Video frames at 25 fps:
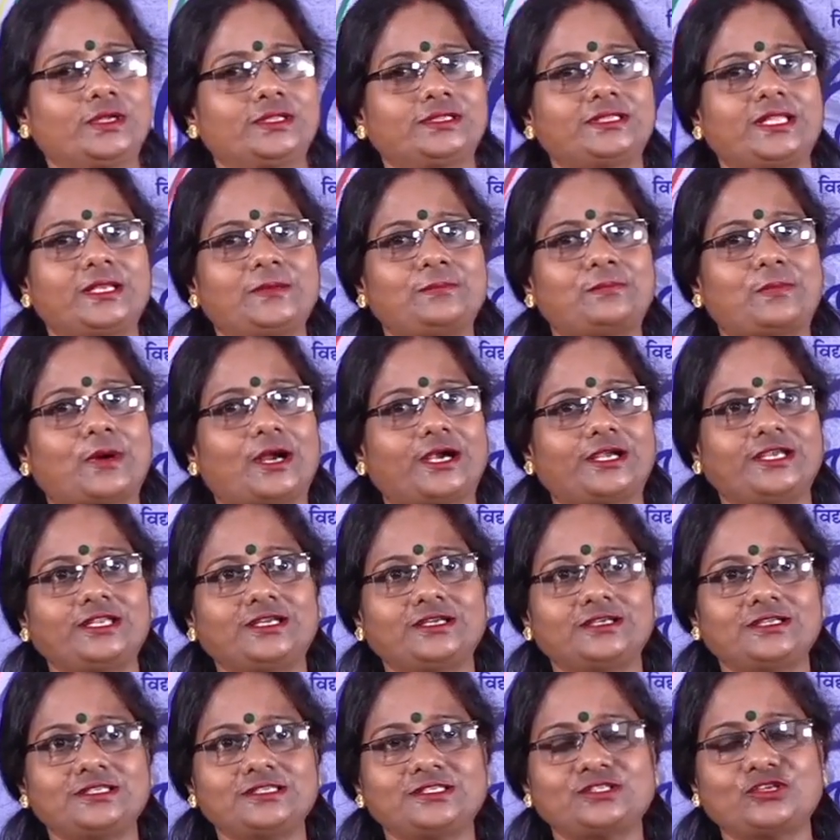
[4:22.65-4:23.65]
that
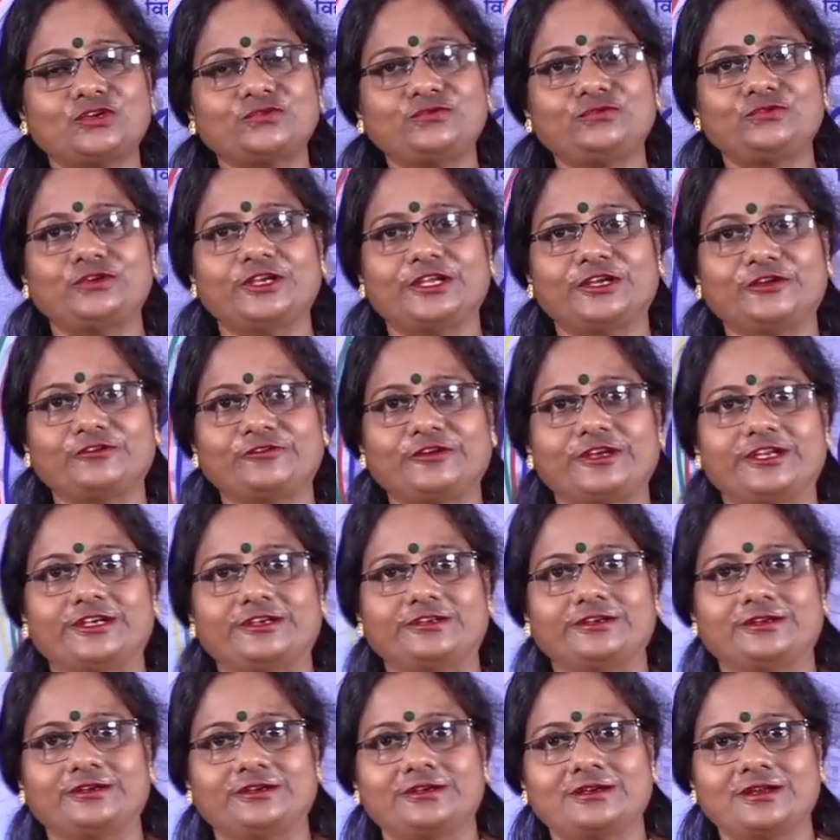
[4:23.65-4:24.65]
particles of
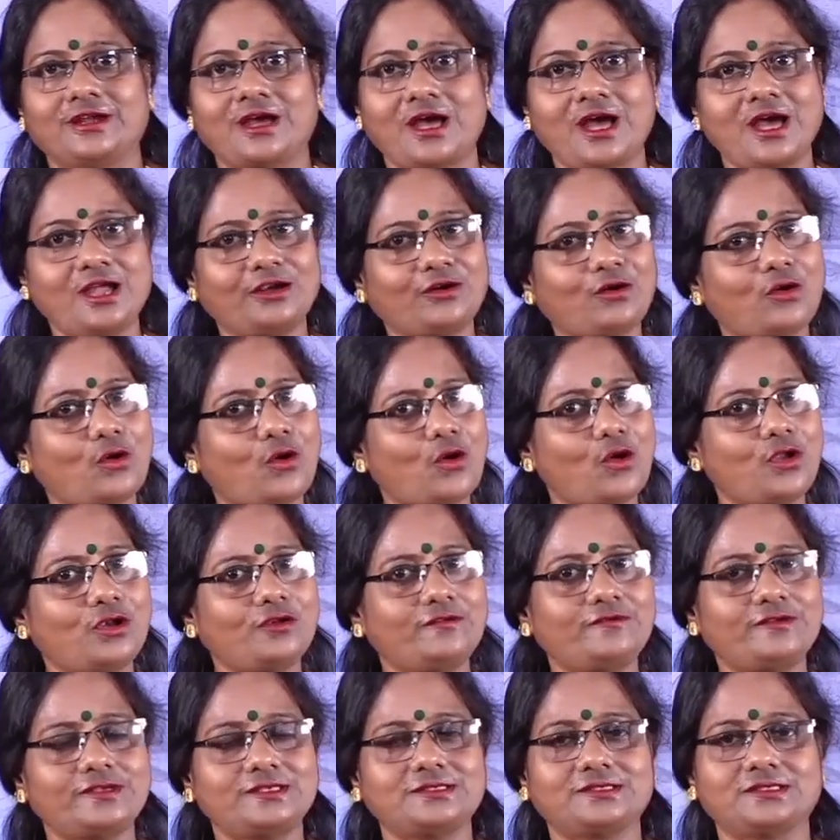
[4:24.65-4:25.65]
liquid are
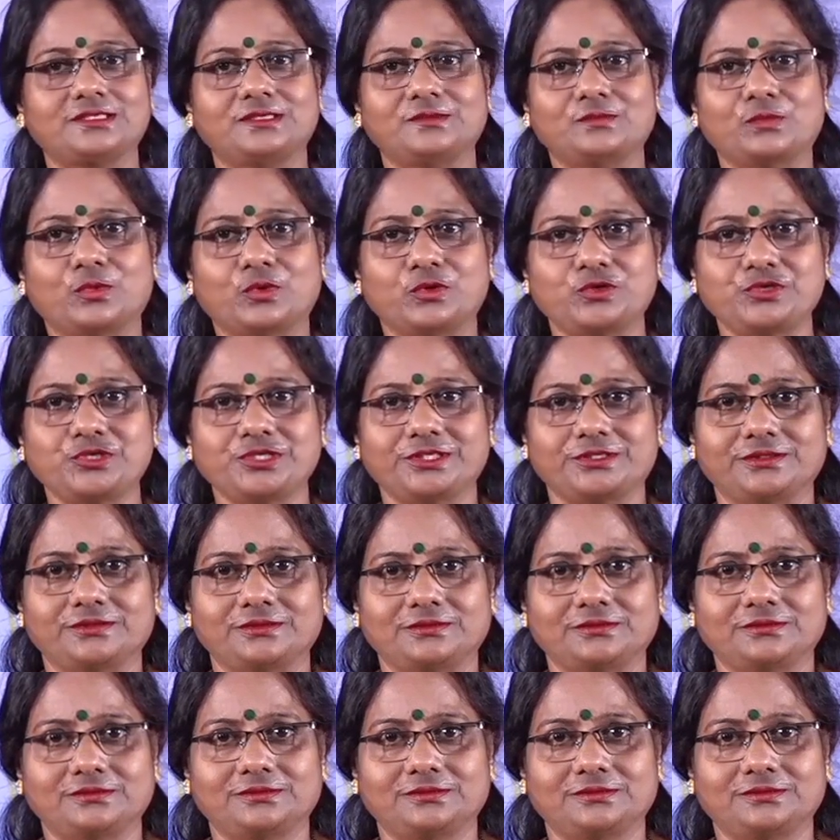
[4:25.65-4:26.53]
always in motion.